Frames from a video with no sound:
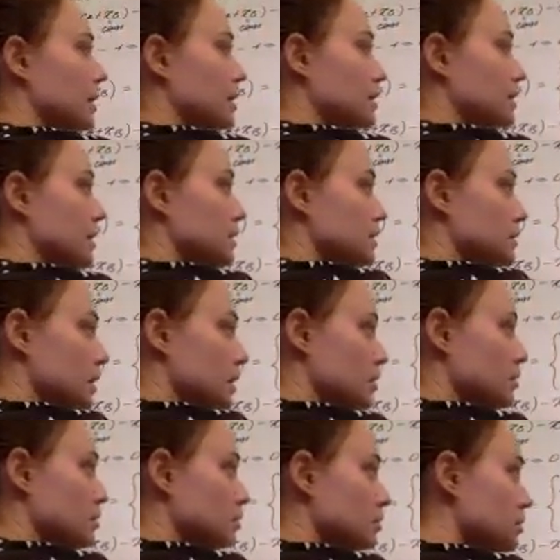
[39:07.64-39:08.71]
xa star
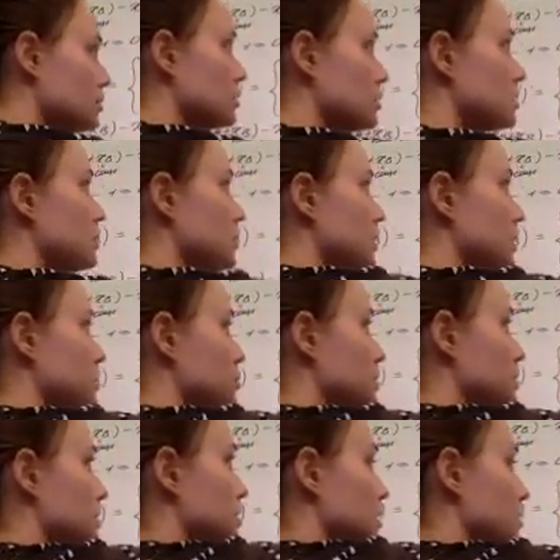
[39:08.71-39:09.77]
equals to 0, xb
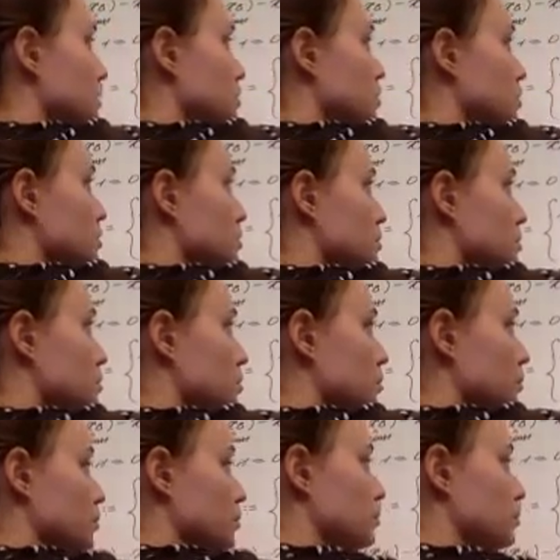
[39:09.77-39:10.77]
star equals to 2.